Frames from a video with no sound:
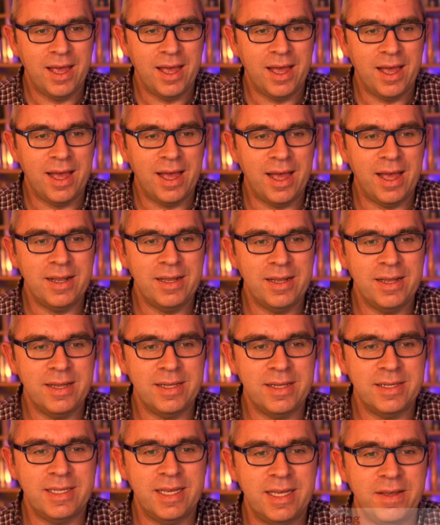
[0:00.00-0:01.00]
Anne
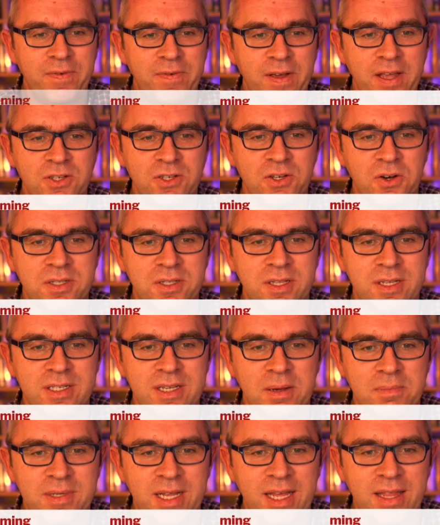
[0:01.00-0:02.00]
is saying, fingers crossed that
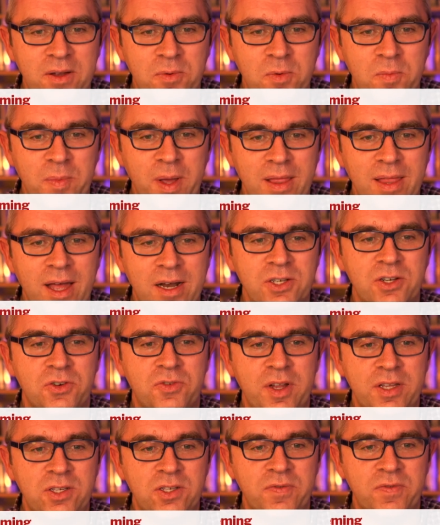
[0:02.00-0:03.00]
someday there will be a larger
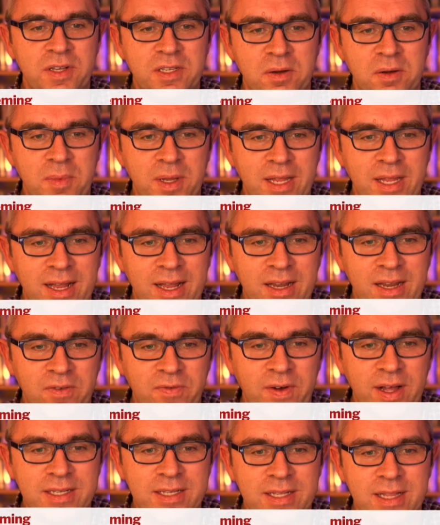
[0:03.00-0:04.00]
range of intermediate and
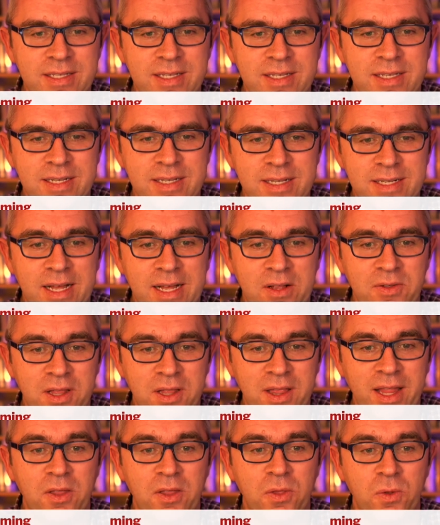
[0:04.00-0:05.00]
advanced classes in
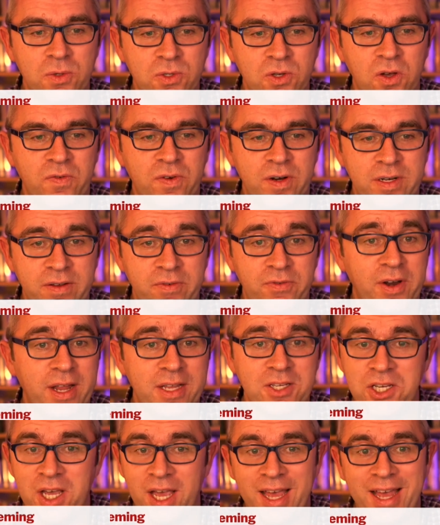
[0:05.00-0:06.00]
Italian like those offered in
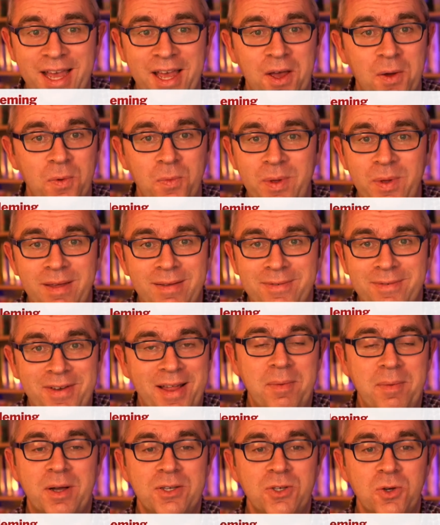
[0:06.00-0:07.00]
French. We
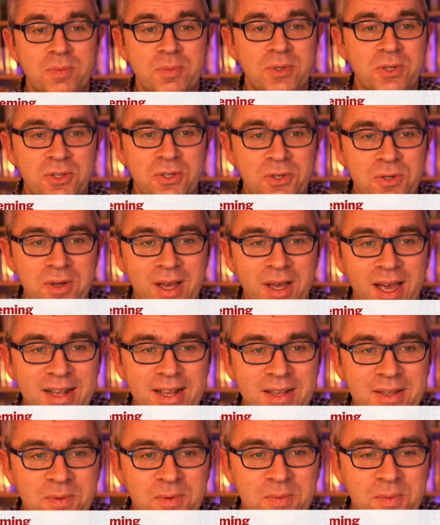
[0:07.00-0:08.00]
very much hope so too,
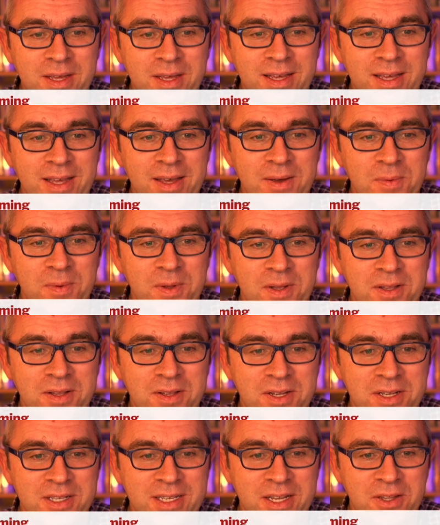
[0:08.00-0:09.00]
and we will
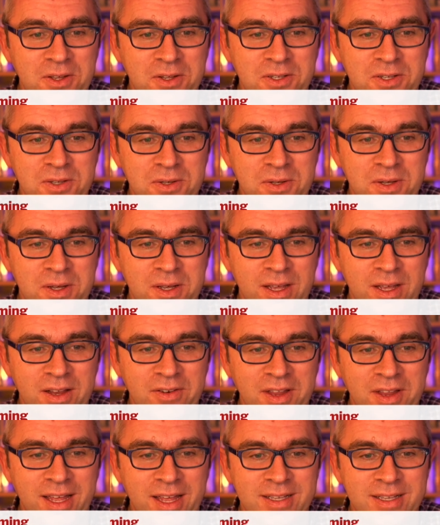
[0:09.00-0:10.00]
continue to
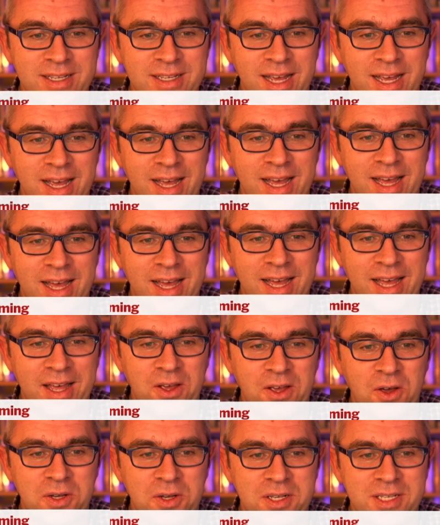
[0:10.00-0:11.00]
create
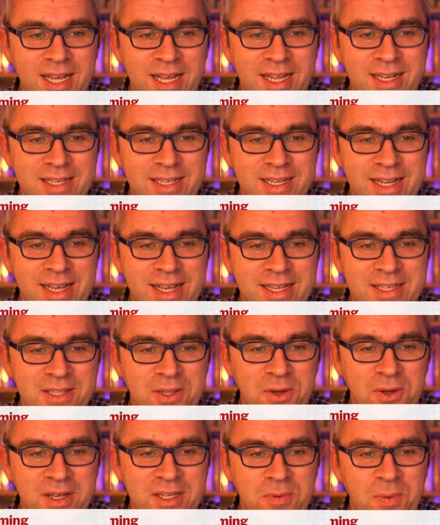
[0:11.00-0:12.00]
content
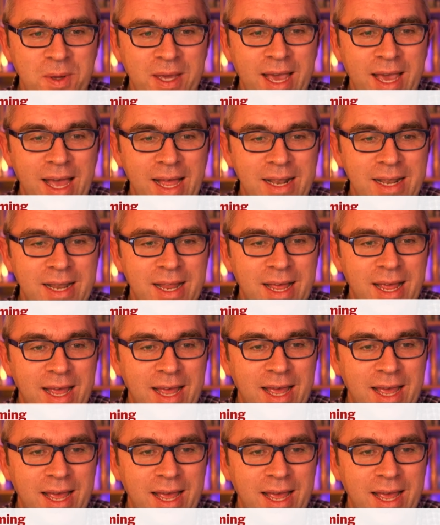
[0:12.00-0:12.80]
as long as we can.